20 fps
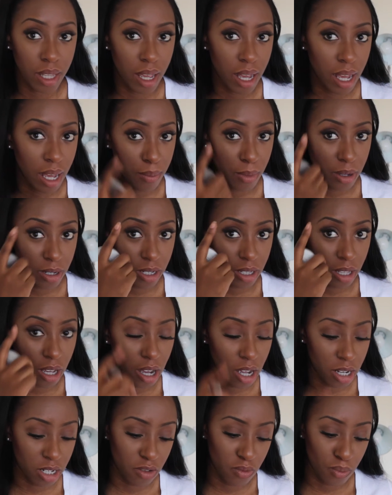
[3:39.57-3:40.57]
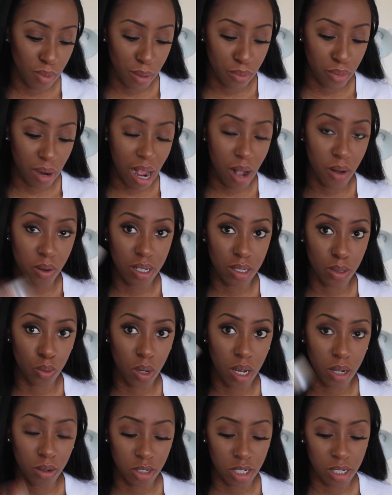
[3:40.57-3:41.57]
under the arch of my brow as
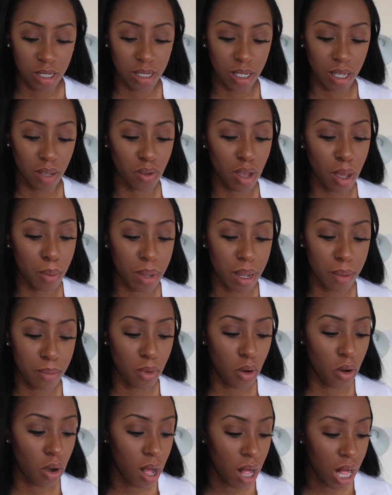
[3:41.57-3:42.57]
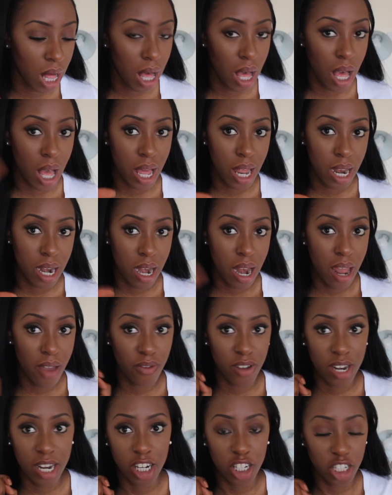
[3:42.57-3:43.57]
well, just to give it a bit more
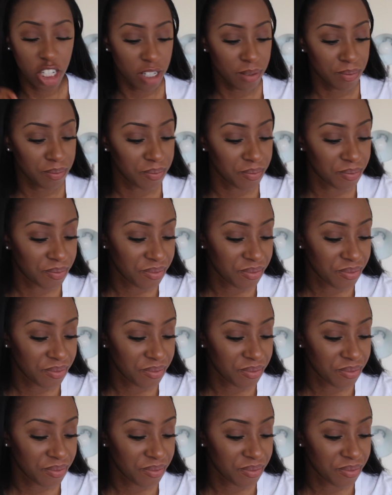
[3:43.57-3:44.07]
definition.